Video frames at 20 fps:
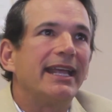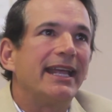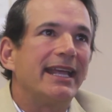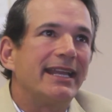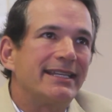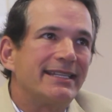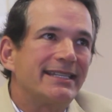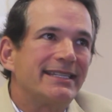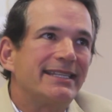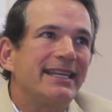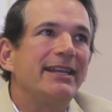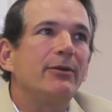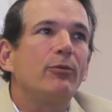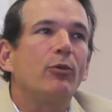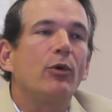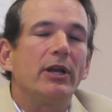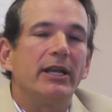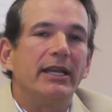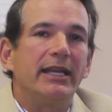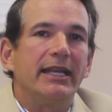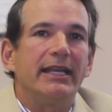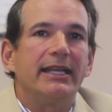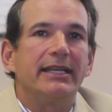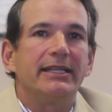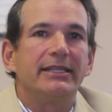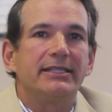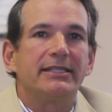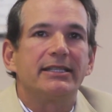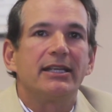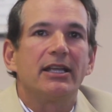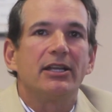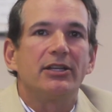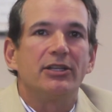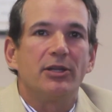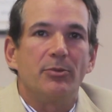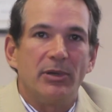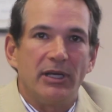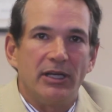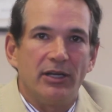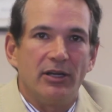and see what needs
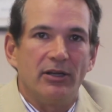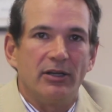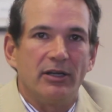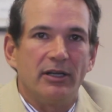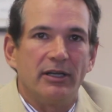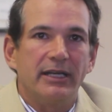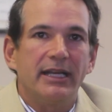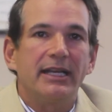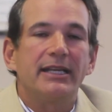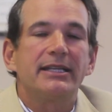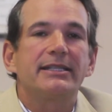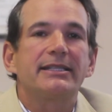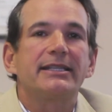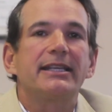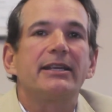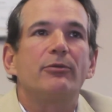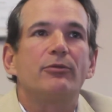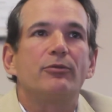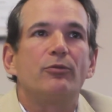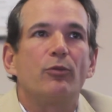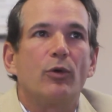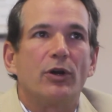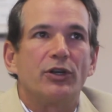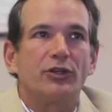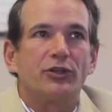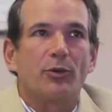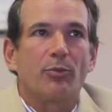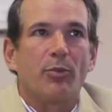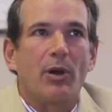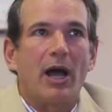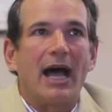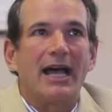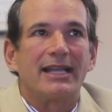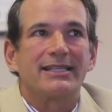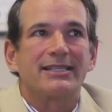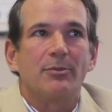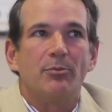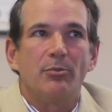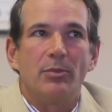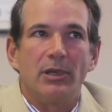to be done and see what your
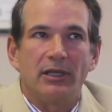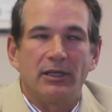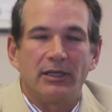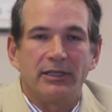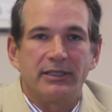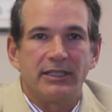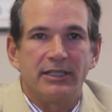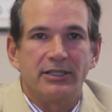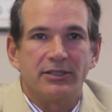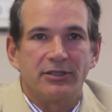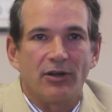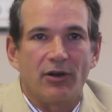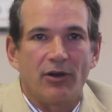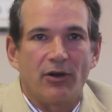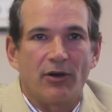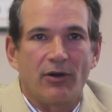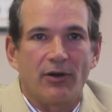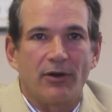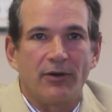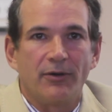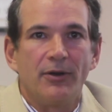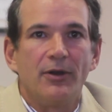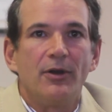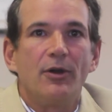possibilities are.